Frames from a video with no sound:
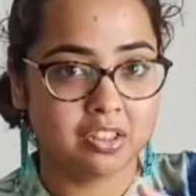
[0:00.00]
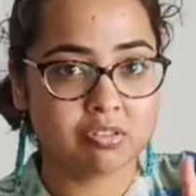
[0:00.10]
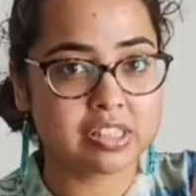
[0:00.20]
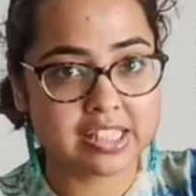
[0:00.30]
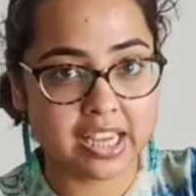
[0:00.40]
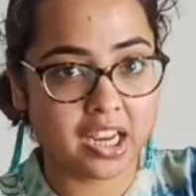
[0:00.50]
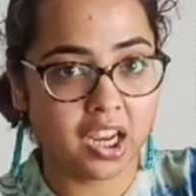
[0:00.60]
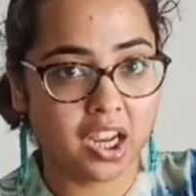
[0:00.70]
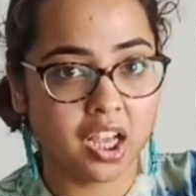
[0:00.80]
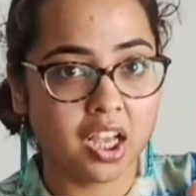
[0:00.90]
You'll
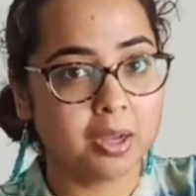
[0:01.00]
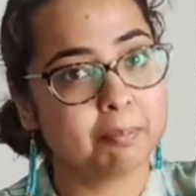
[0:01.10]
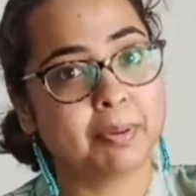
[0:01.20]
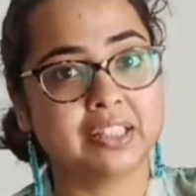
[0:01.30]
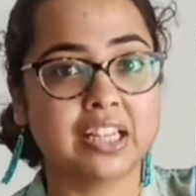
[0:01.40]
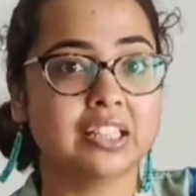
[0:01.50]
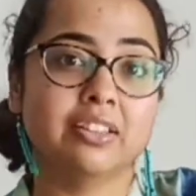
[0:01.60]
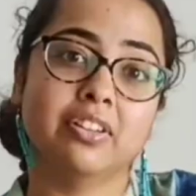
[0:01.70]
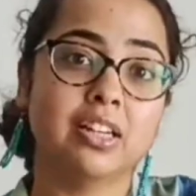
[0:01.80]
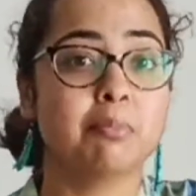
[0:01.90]
say, "Bata
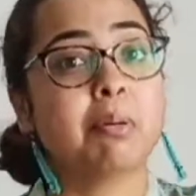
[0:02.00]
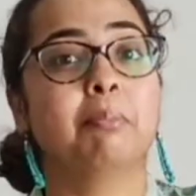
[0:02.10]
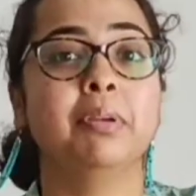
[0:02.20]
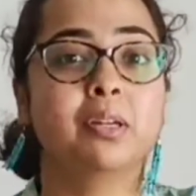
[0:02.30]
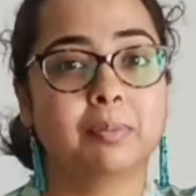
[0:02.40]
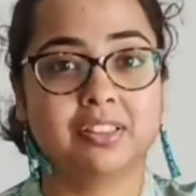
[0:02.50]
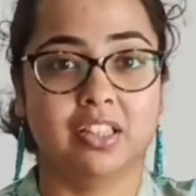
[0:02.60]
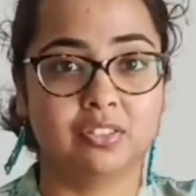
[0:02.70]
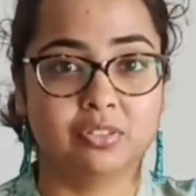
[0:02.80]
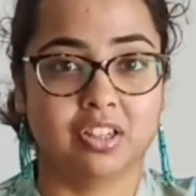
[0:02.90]
de varna mummy ko
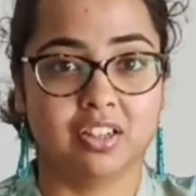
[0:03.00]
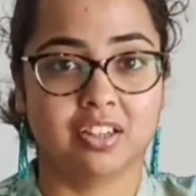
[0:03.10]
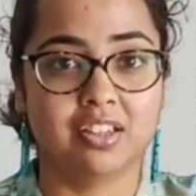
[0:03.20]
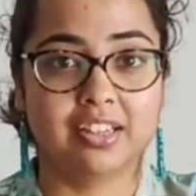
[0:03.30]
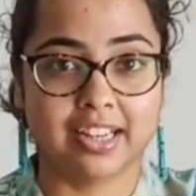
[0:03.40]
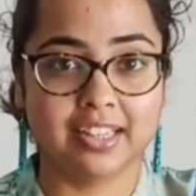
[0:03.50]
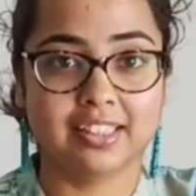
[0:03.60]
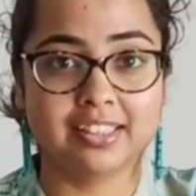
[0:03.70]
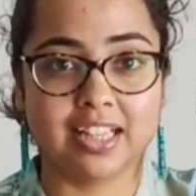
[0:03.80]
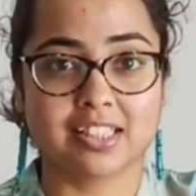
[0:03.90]
bata dunga,"
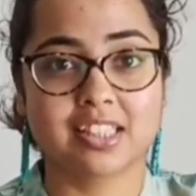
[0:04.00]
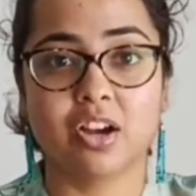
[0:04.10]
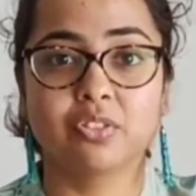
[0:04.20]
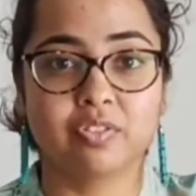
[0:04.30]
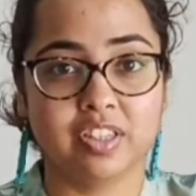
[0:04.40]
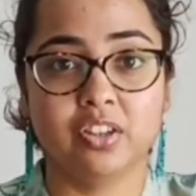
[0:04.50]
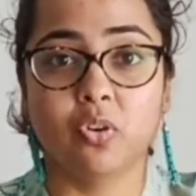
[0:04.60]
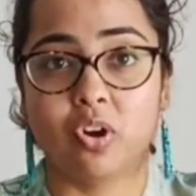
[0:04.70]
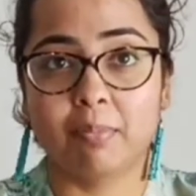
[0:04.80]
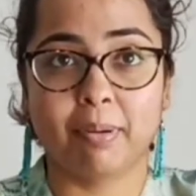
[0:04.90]
right? That's how we
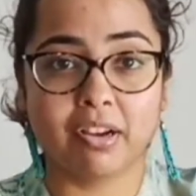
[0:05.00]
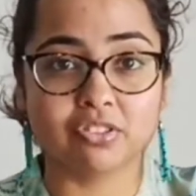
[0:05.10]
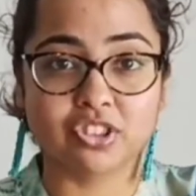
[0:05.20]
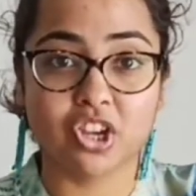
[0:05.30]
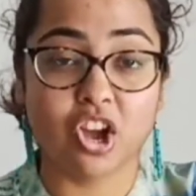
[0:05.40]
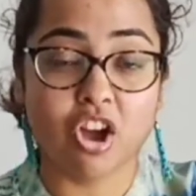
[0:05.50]
go about.